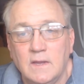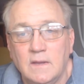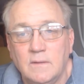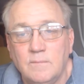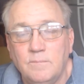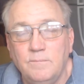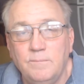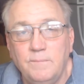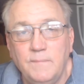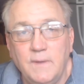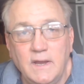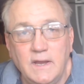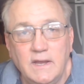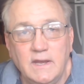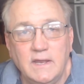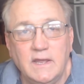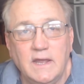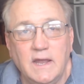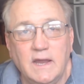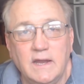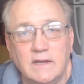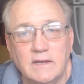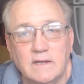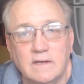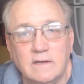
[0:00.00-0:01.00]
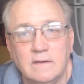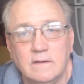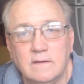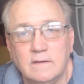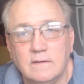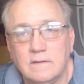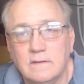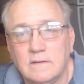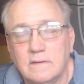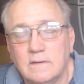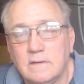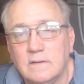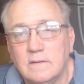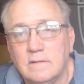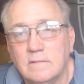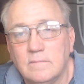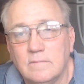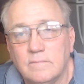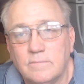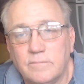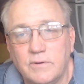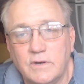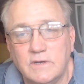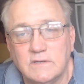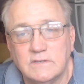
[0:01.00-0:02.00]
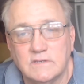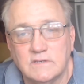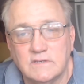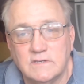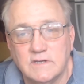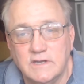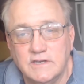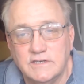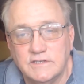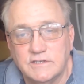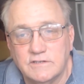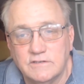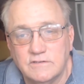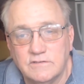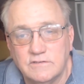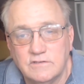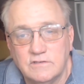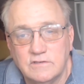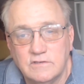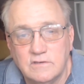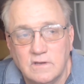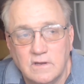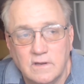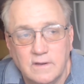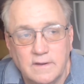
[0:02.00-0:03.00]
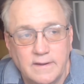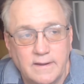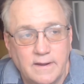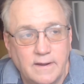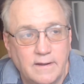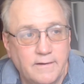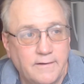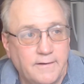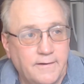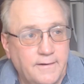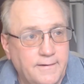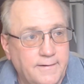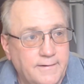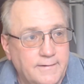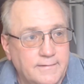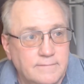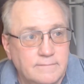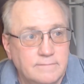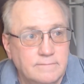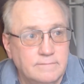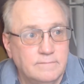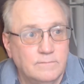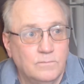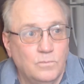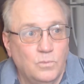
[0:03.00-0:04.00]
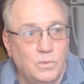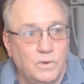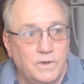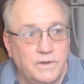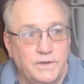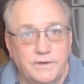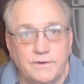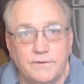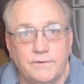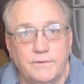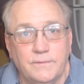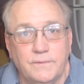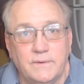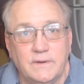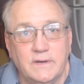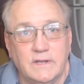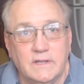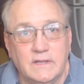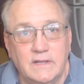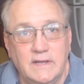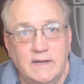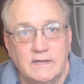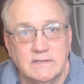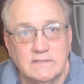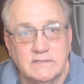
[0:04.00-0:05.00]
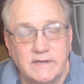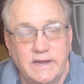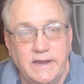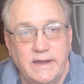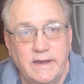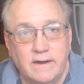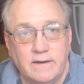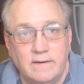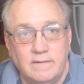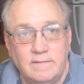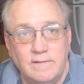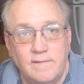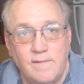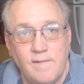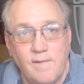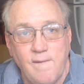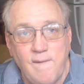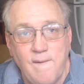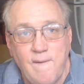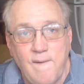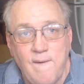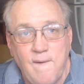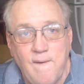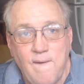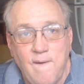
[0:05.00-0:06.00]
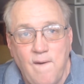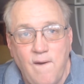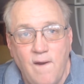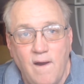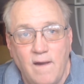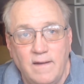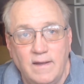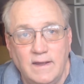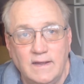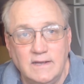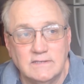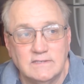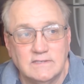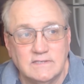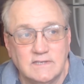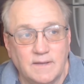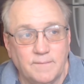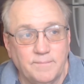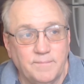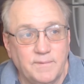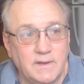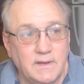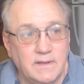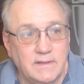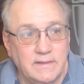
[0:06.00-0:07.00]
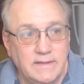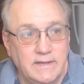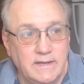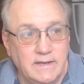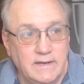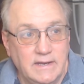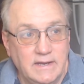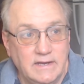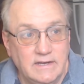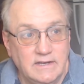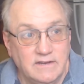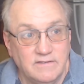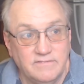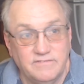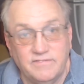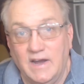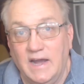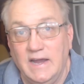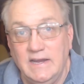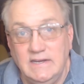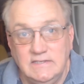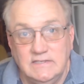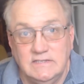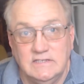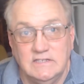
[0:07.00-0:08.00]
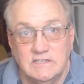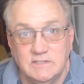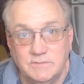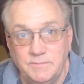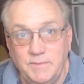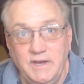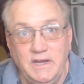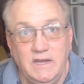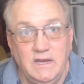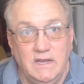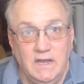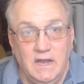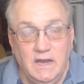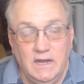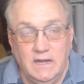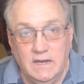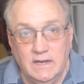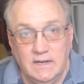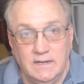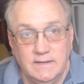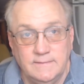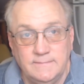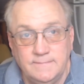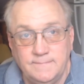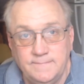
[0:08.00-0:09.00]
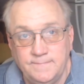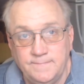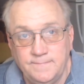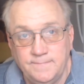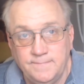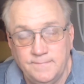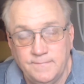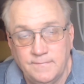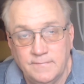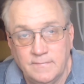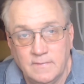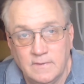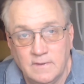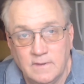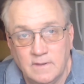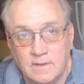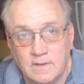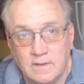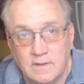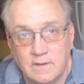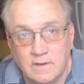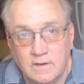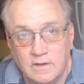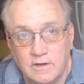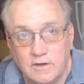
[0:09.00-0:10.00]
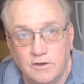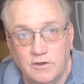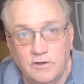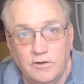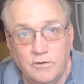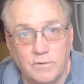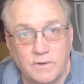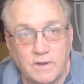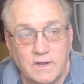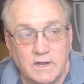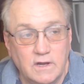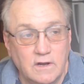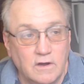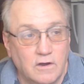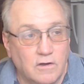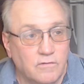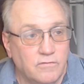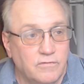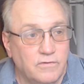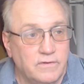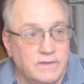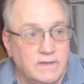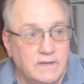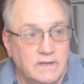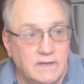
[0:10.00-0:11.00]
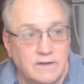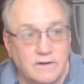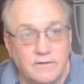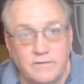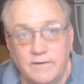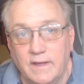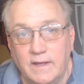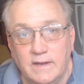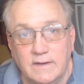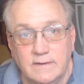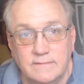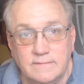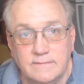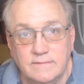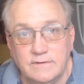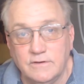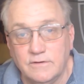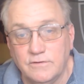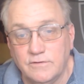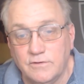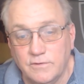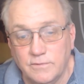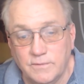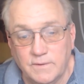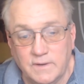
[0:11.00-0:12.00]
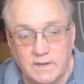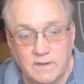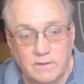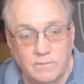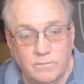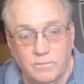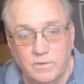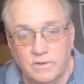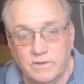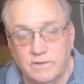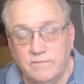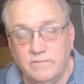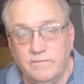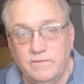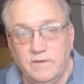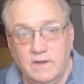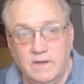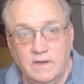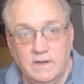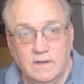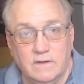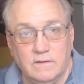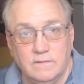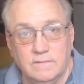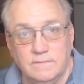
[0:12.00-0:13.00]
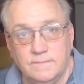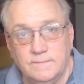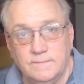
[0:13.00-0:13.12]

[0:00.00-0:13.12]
Mediated presentations are what you're doing in class now. It's something that a device is mediating. You're doing it over the internet. You're doing it with a video.